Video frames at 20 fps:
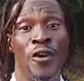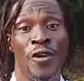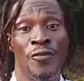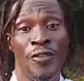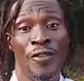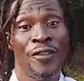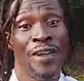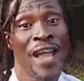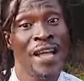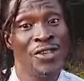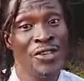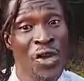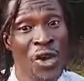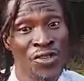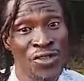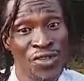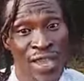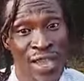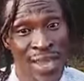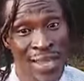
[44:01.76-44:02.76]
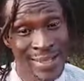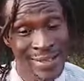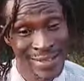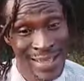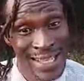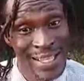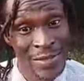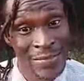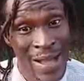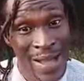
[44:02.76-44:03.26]
for readjust and
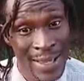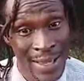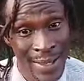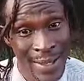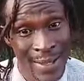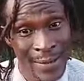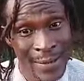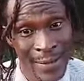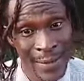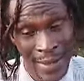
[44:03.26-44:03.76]
start back again.